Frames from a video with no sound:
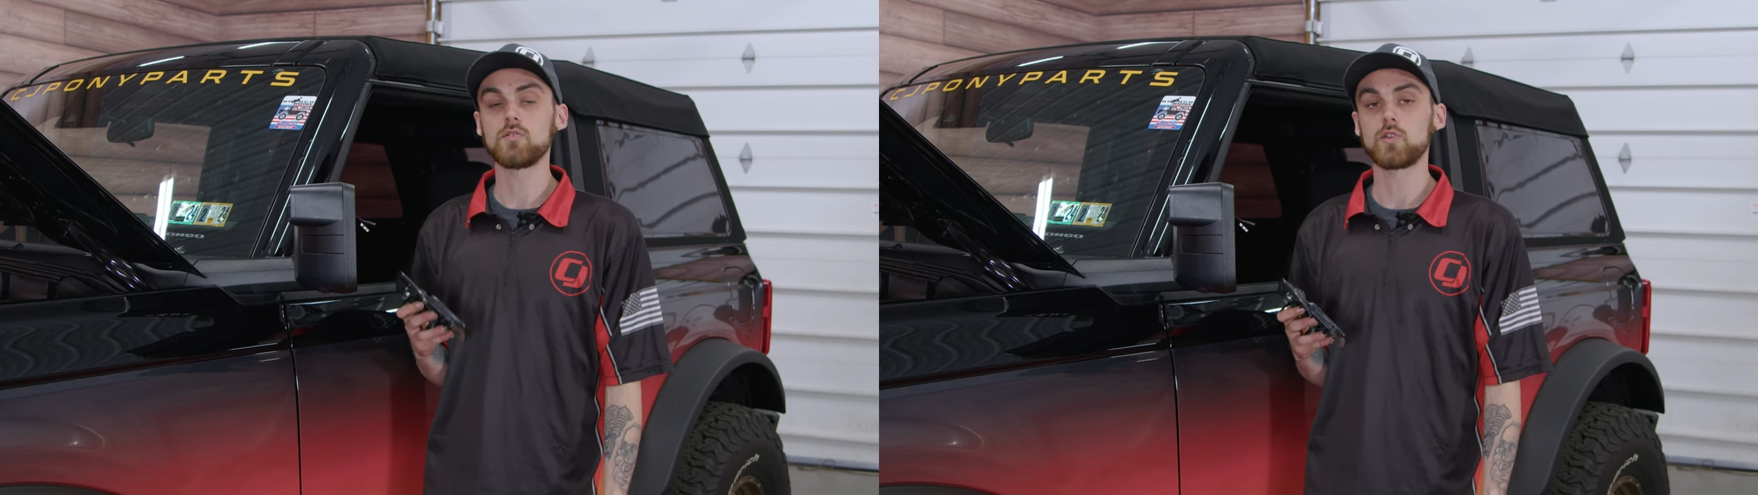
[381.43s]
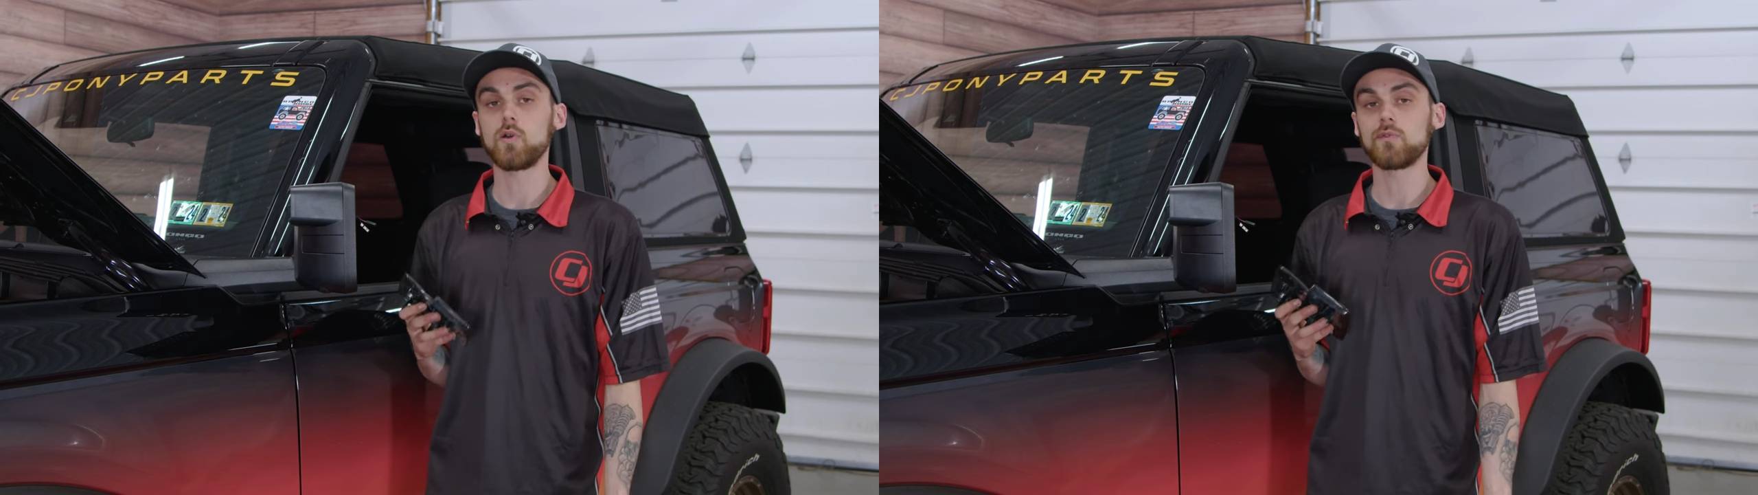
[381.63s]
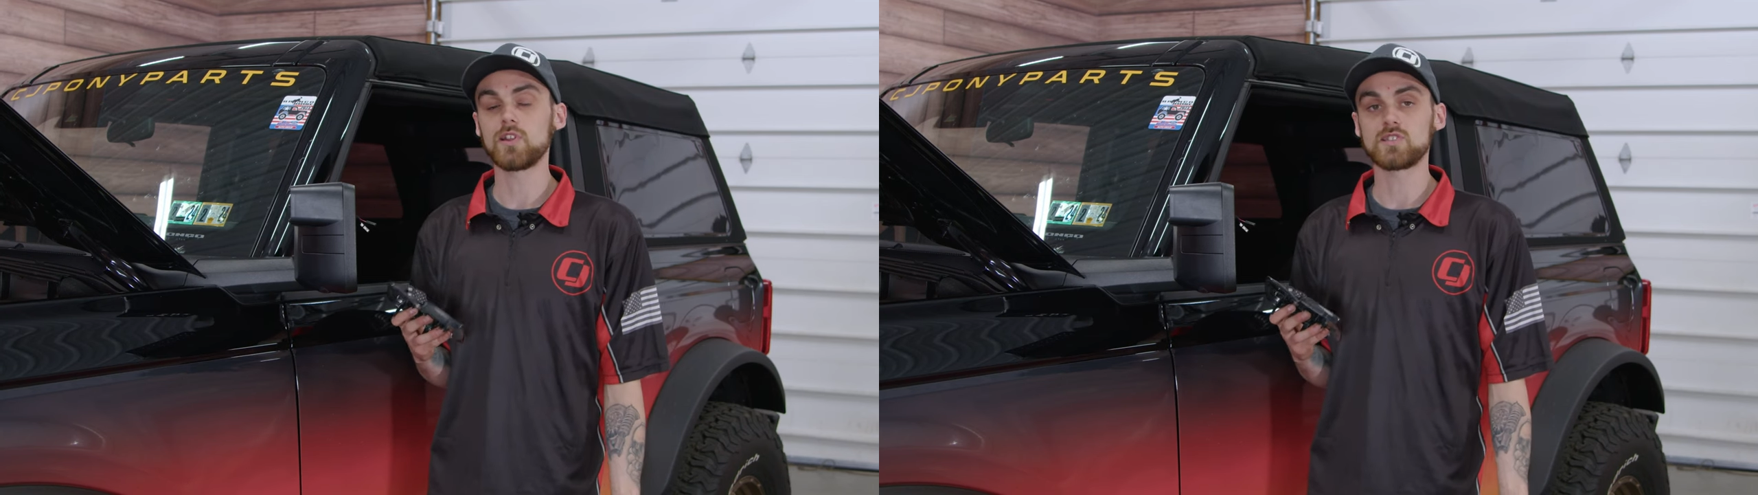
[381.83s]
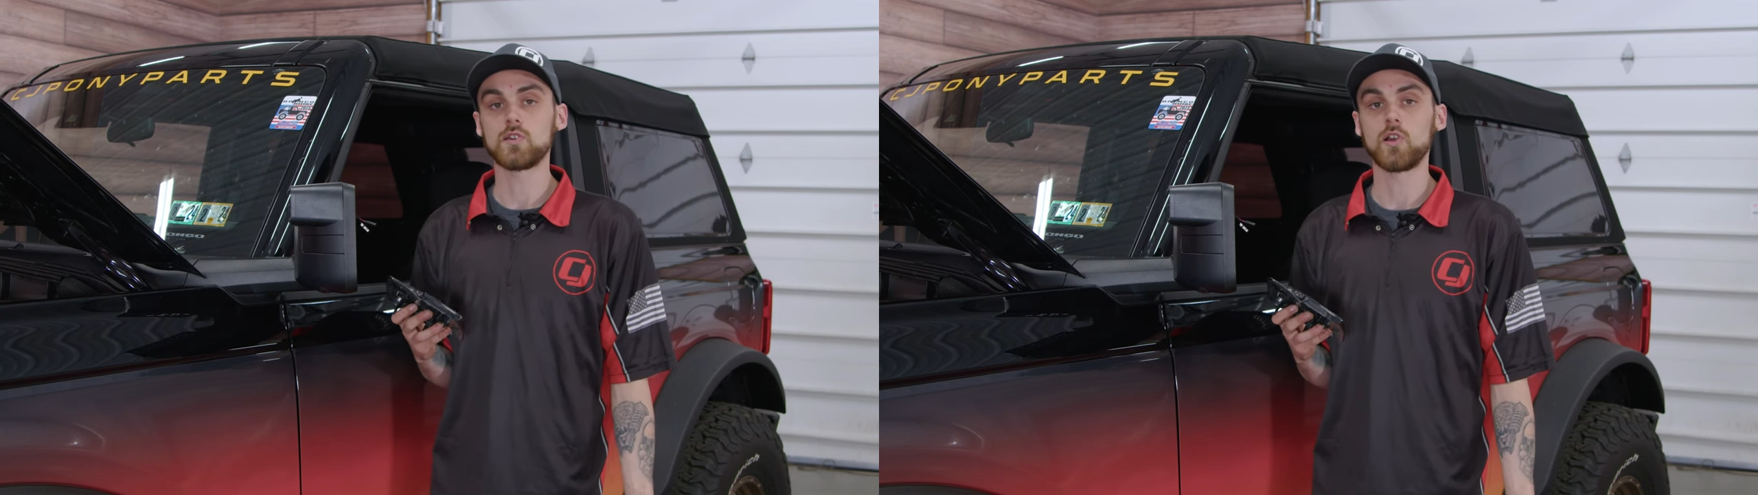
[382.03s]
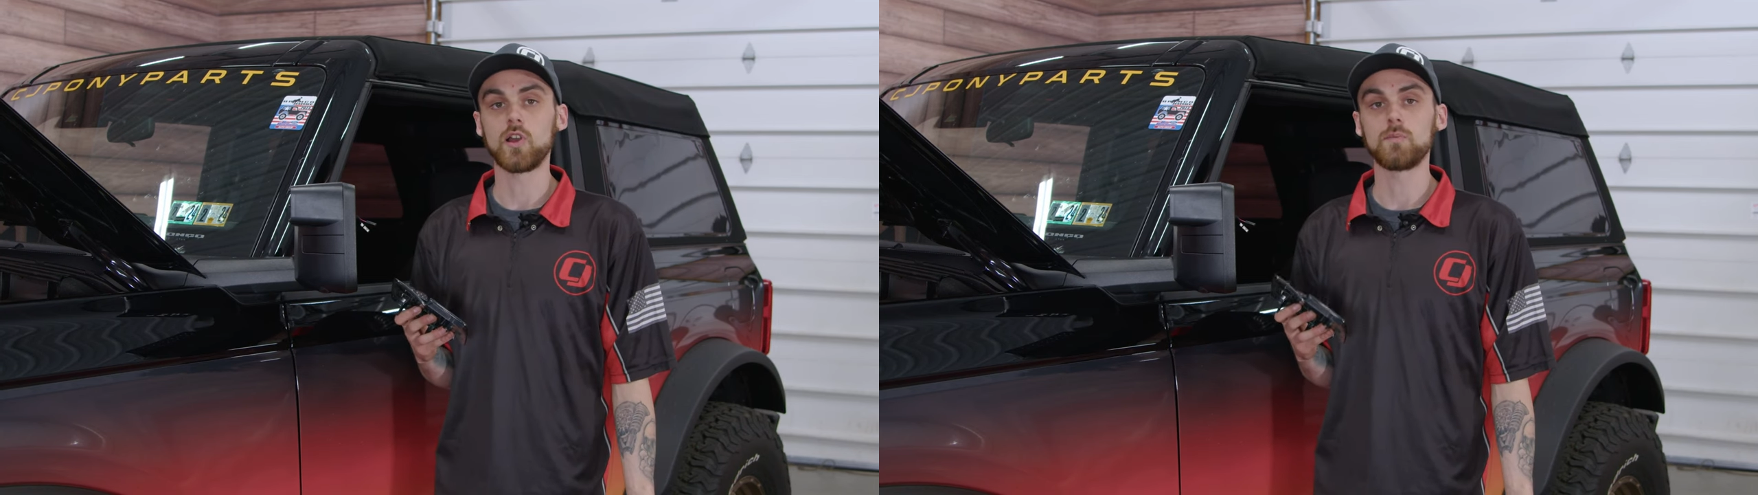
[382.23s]
don't forget to
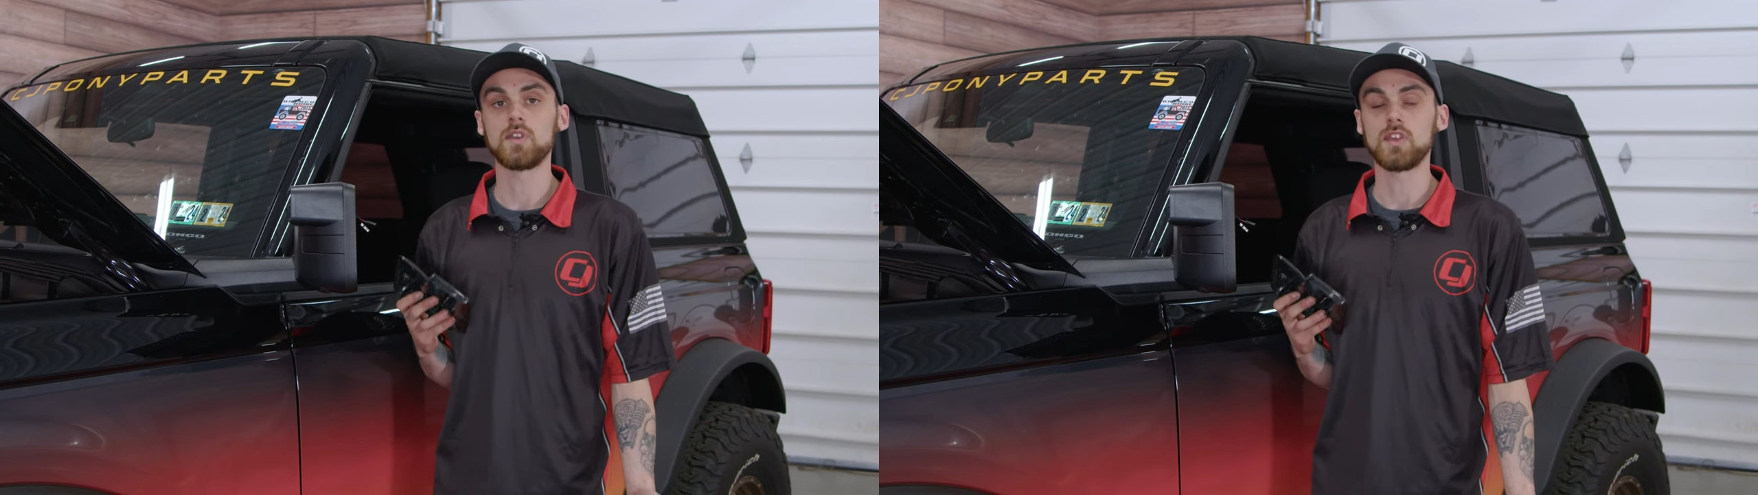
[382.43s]
hook up the